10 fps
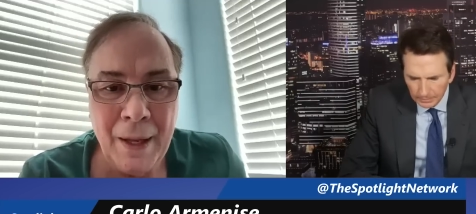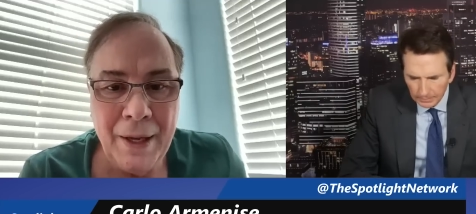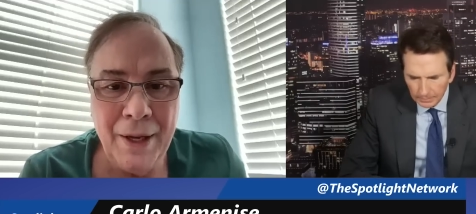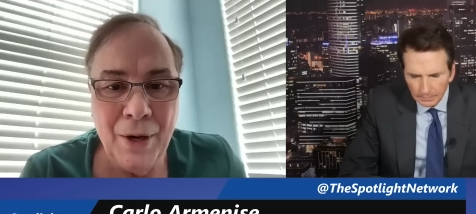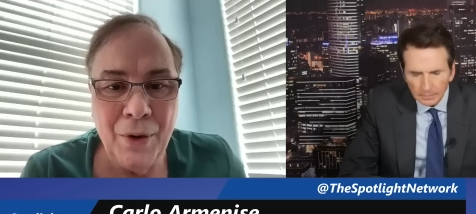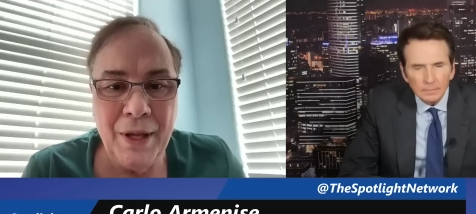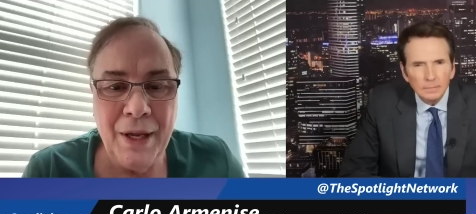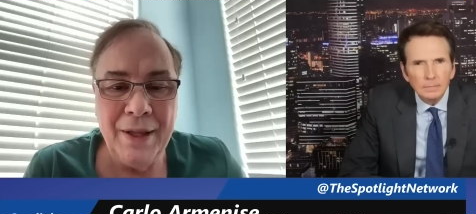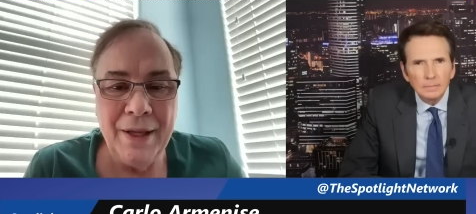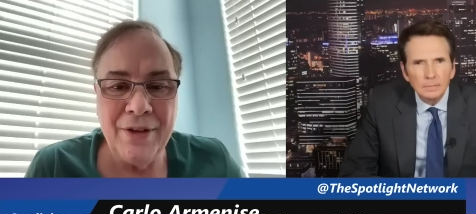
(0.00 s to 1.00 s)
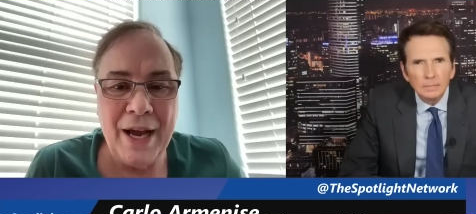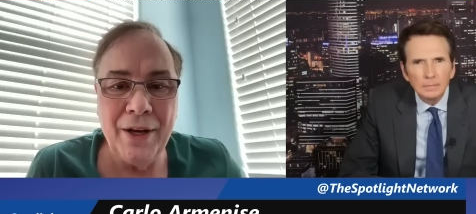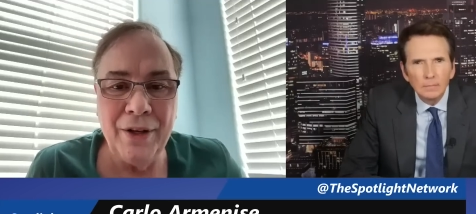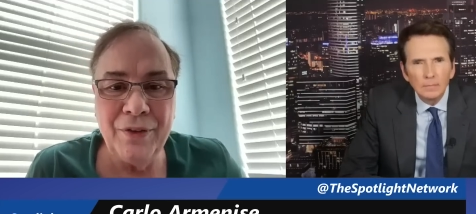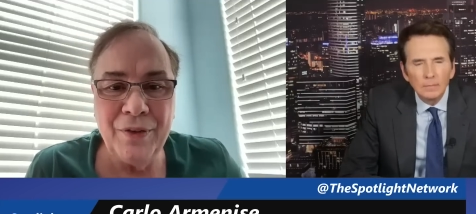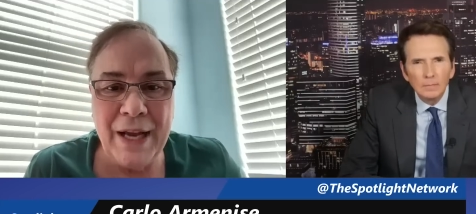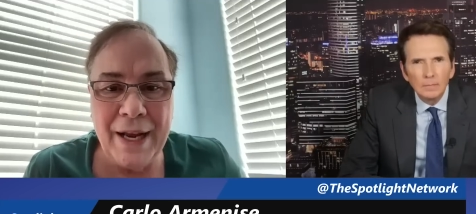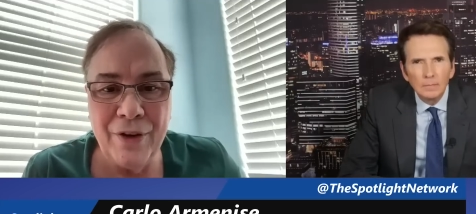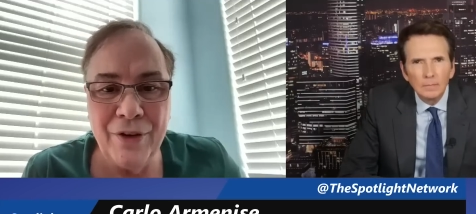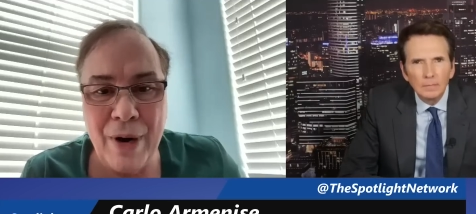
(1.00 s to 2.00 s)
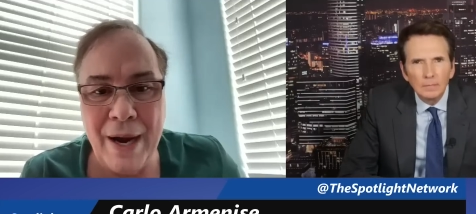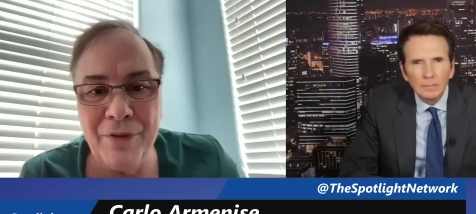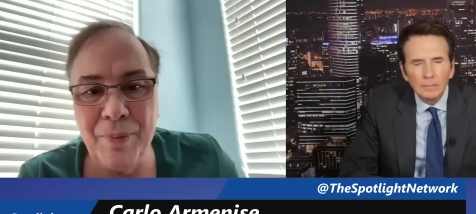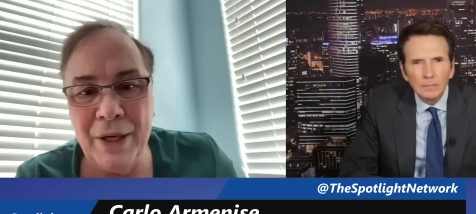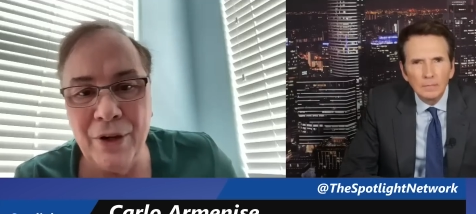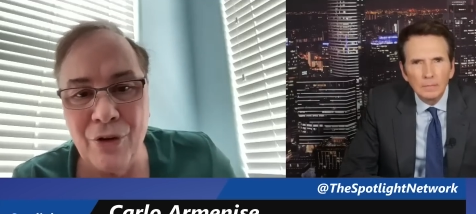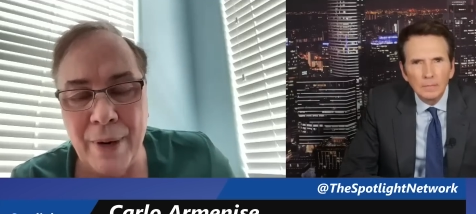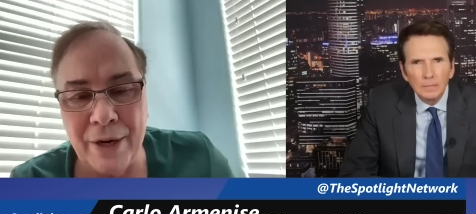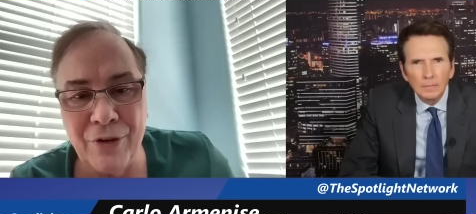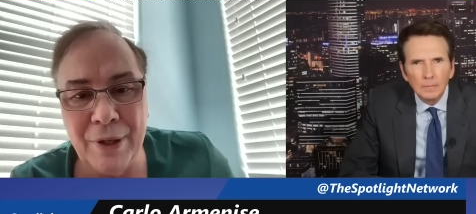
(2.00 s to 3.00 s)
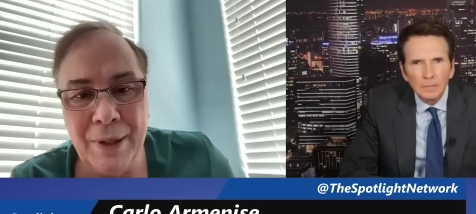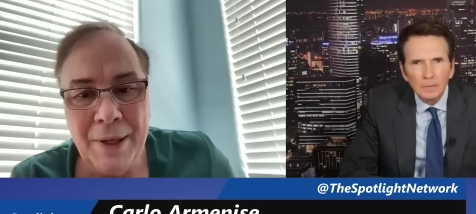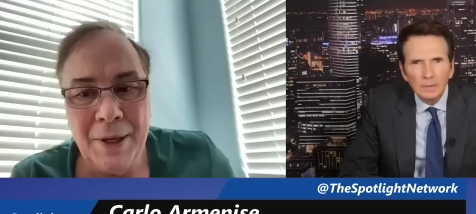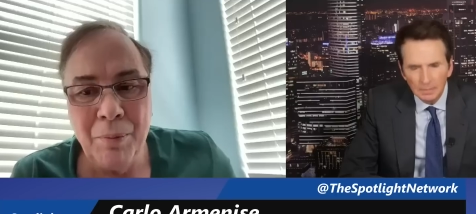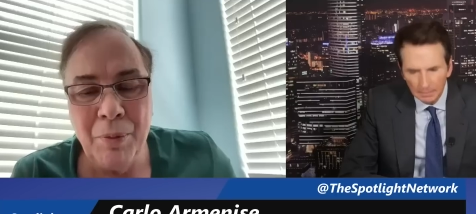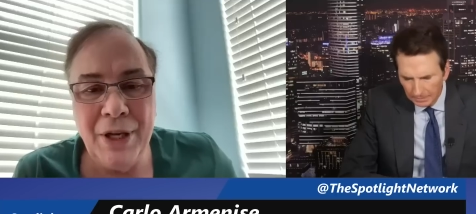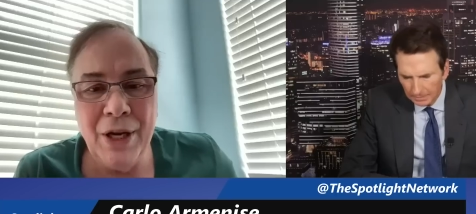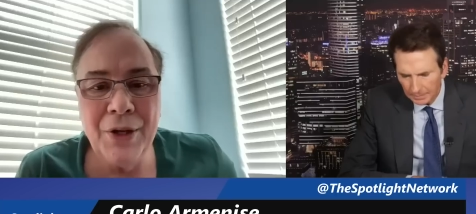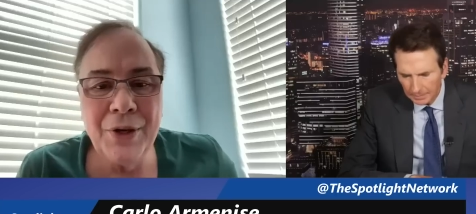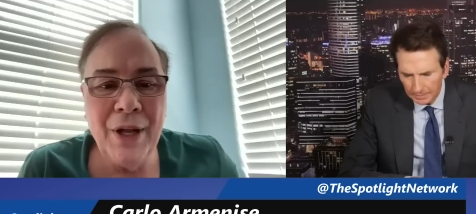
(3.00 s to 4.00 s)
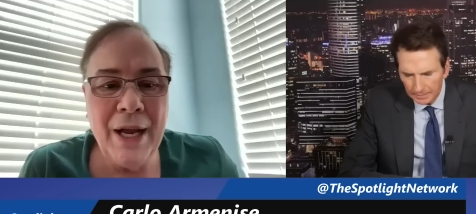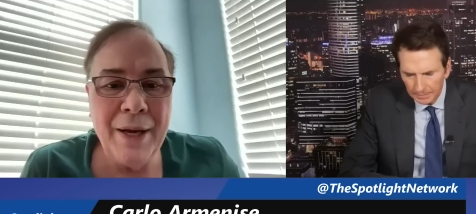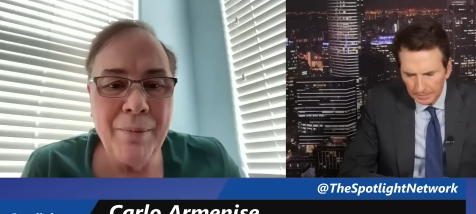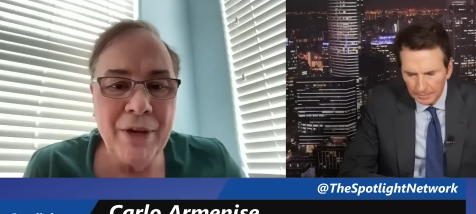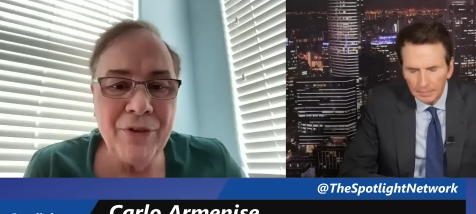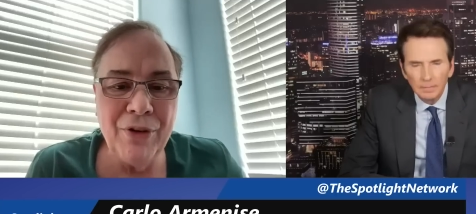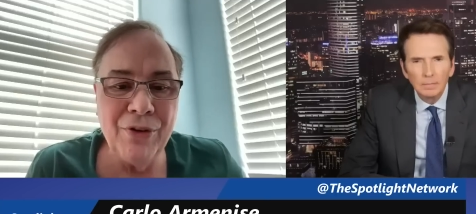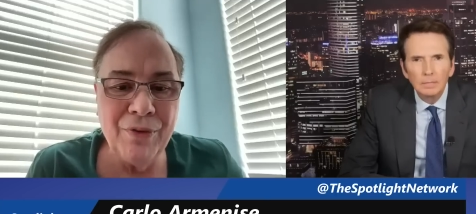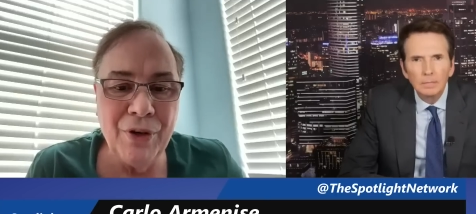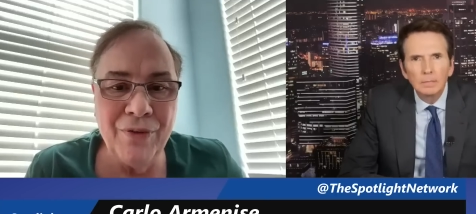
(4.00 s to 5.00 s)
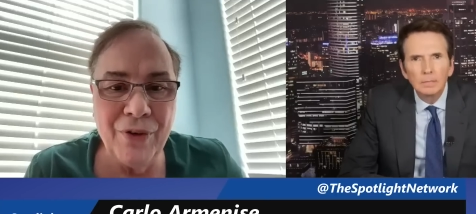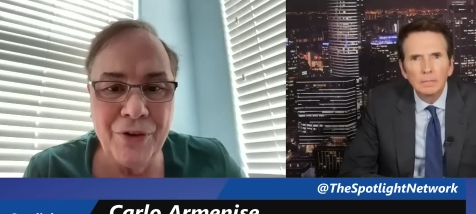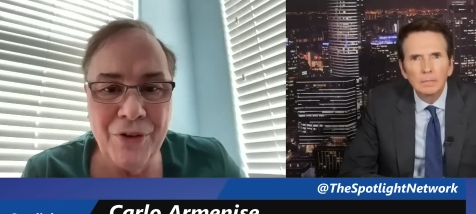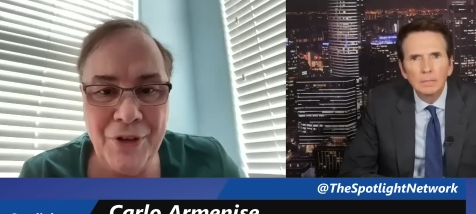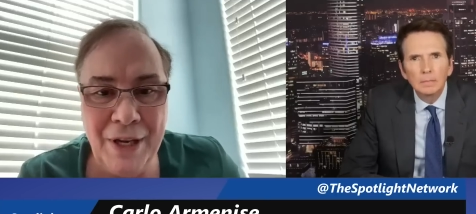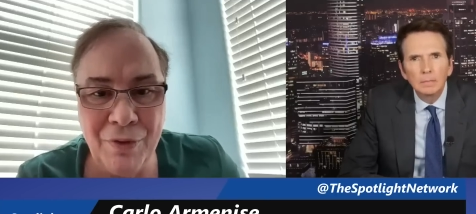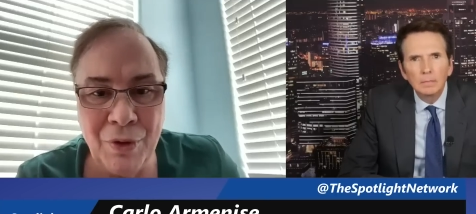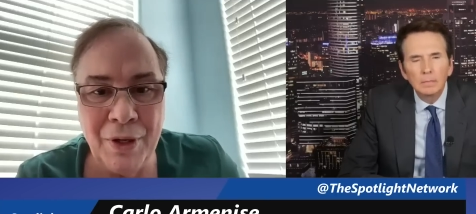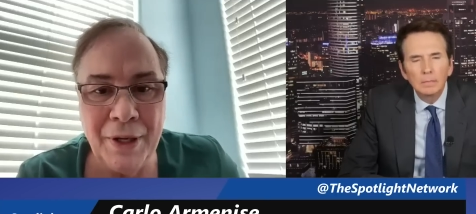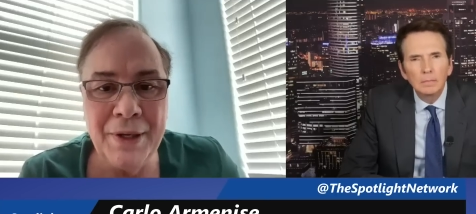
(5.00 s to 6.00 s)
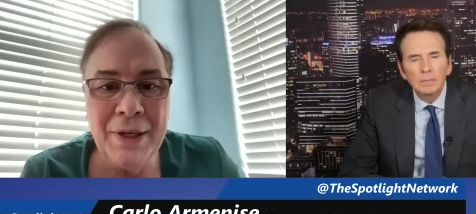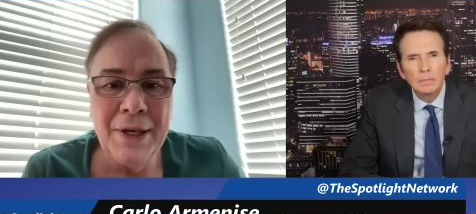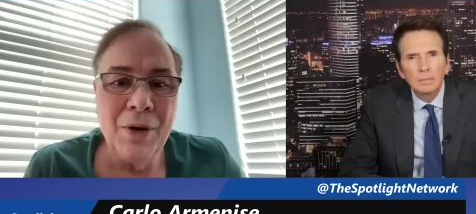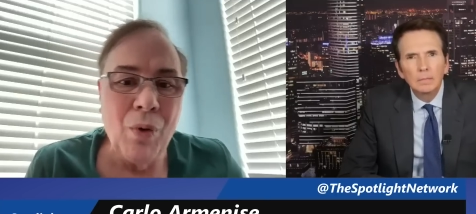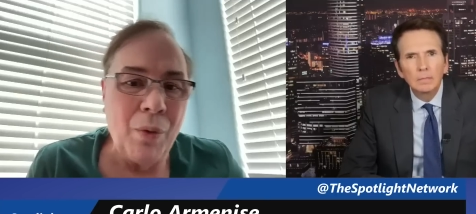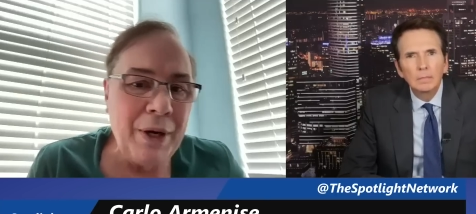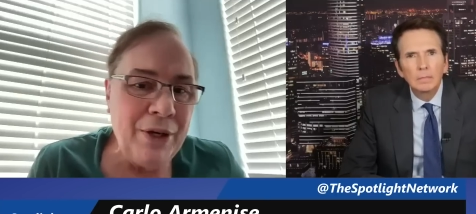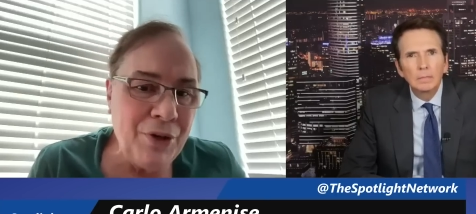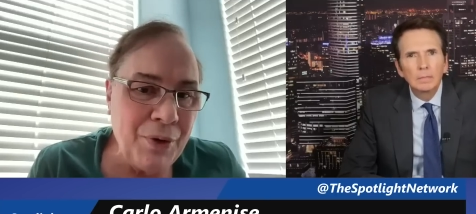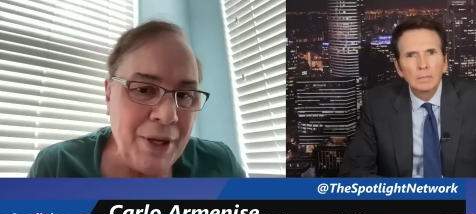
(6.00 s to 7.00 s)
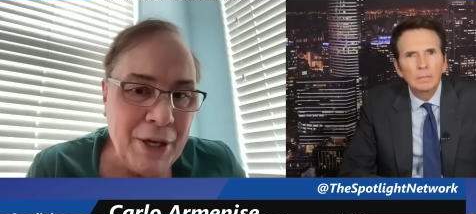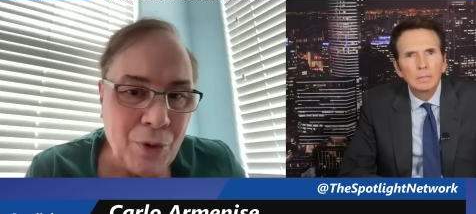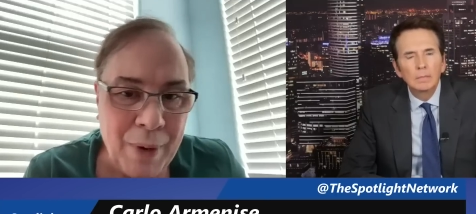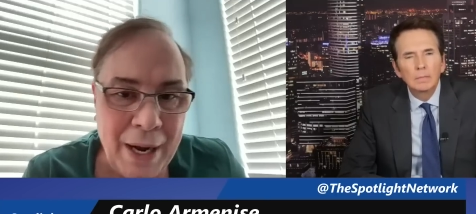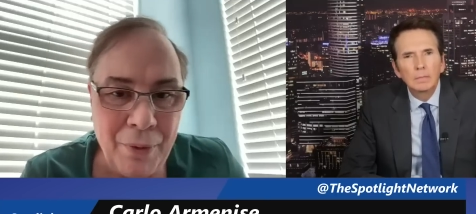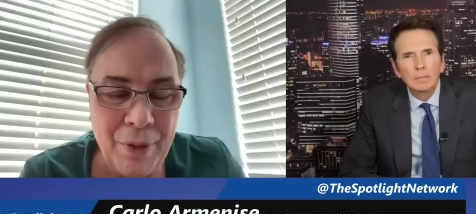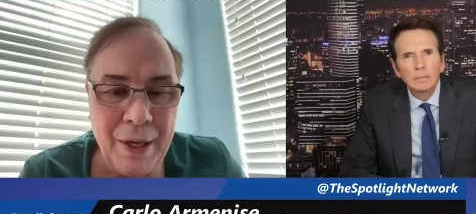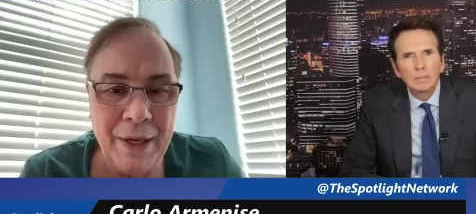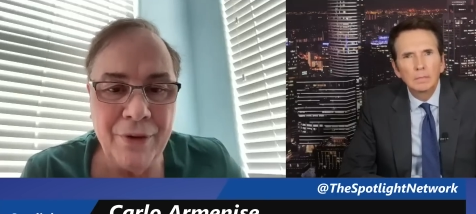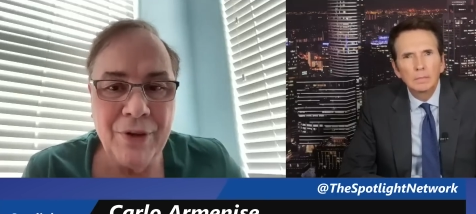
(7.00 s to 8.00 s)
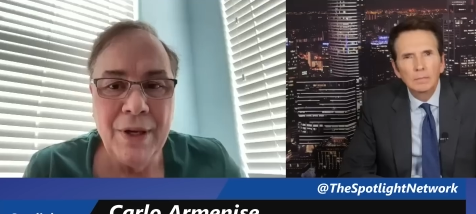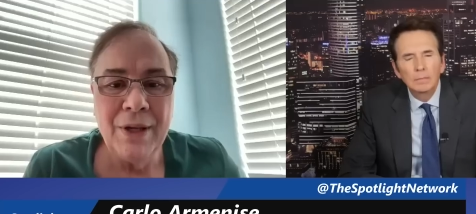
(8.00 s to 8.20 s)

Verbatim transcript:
Speaker 1: You know, the title kind of drives me in a direction, but the underlying message of good versus evil and what we do to get around things